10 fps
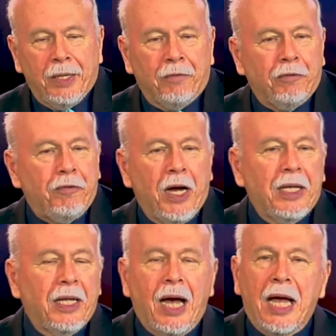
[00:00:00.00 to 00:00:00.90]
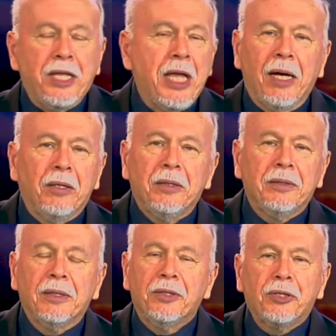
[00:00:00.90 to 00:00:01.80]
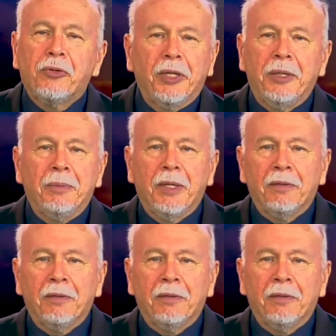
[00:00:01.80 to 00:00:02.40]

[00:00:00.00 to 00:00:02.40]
And finally, I yelled and screamed,